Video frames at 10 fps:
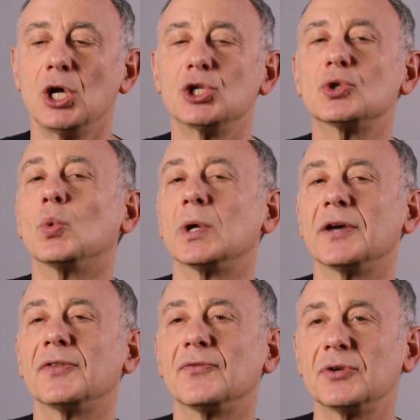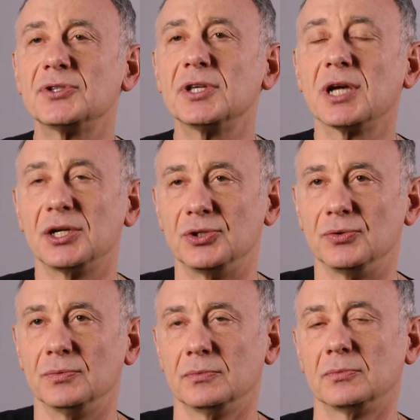So the first thing I
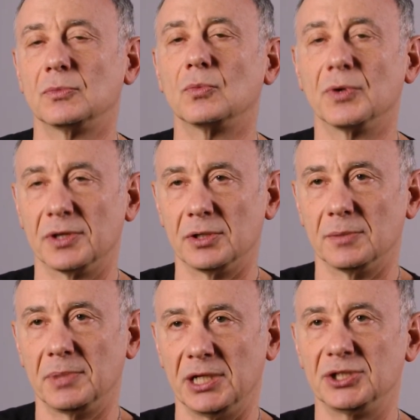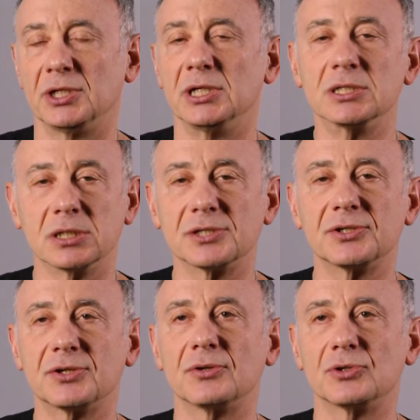do with the patient is
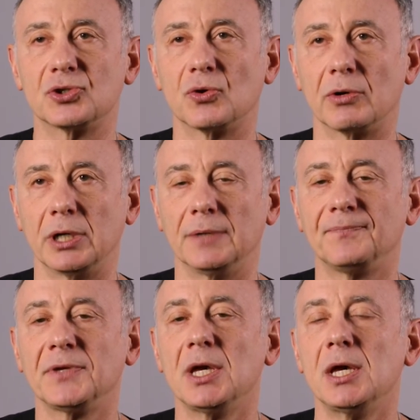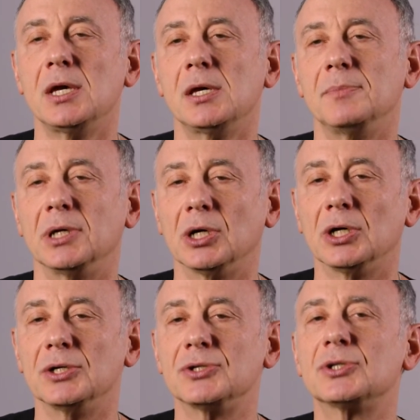listen to their story,
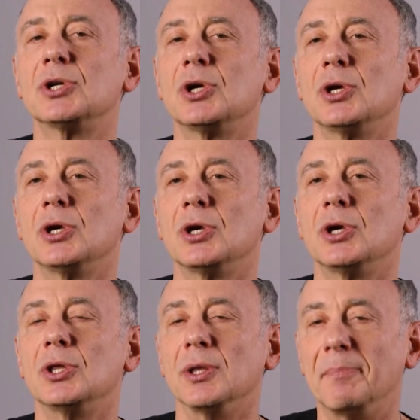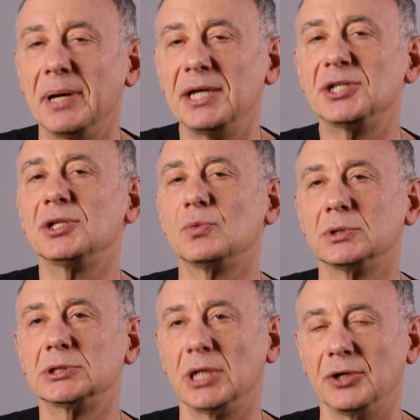because the patient
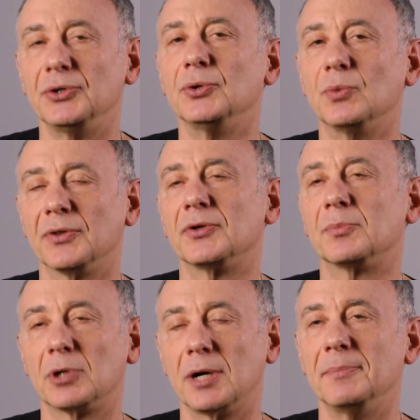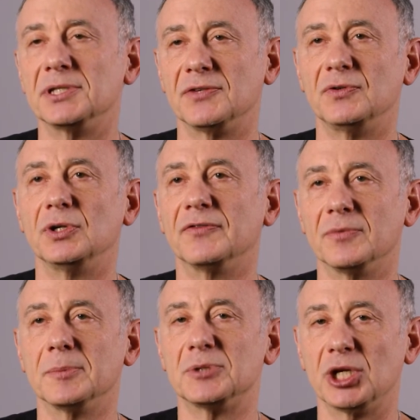will tell you what their problem is if you give
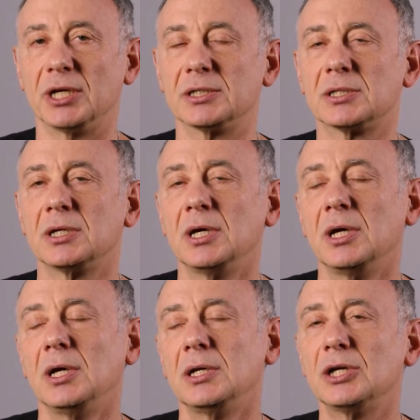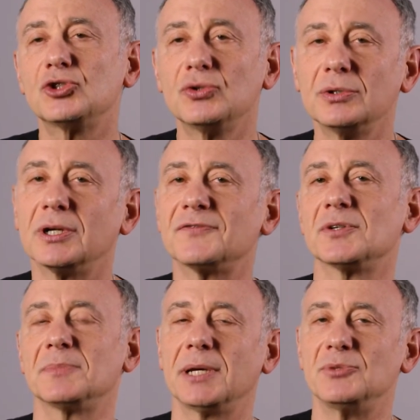them a chance. Now, true enough,
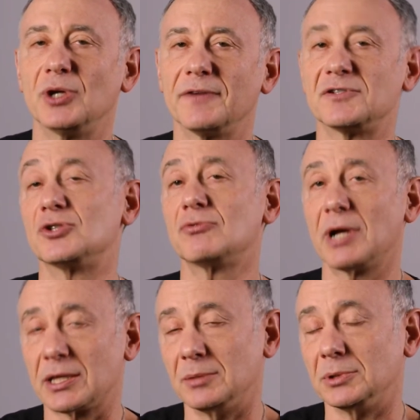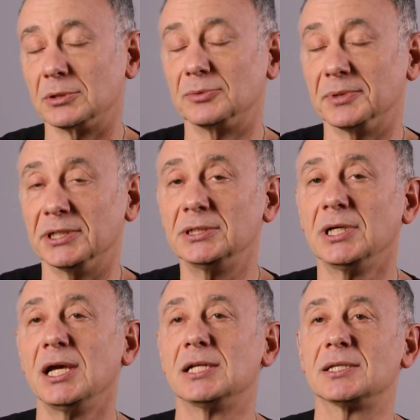sometimes you have to direct them a little bit.
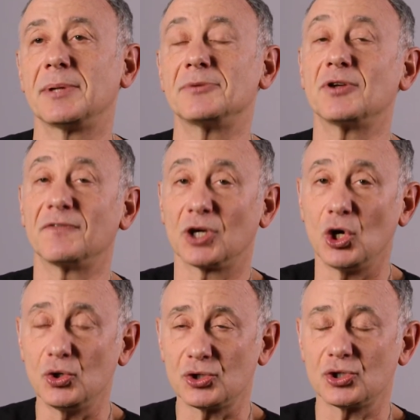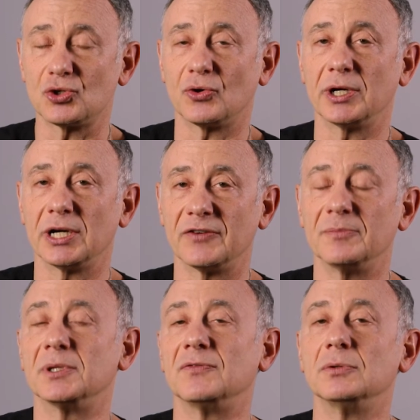Sometimes you have to coax the story out of
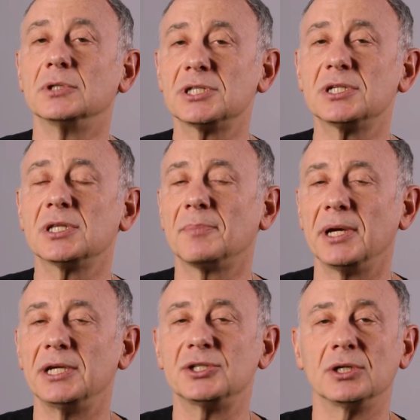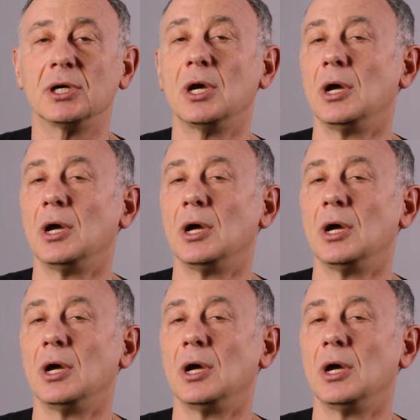them. But if you listen to the patient,